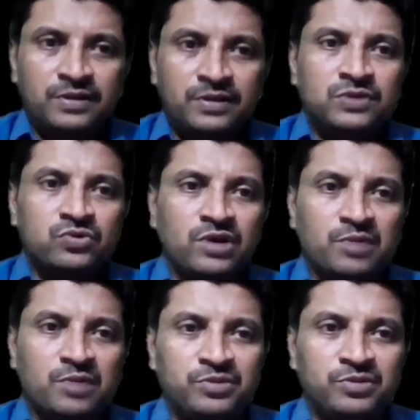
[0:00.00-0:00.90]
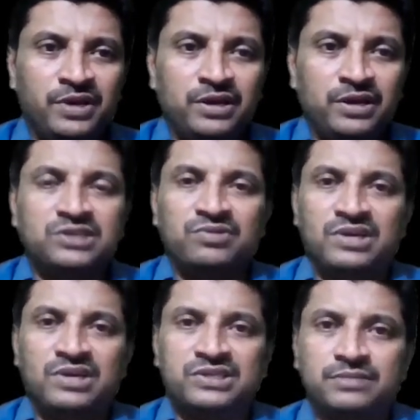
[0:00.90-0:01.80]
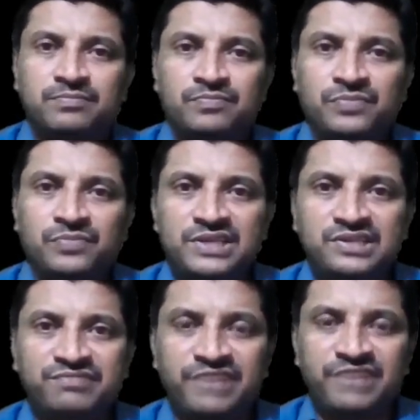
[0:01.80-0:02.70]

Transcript: So option B is our answer. Is that fine?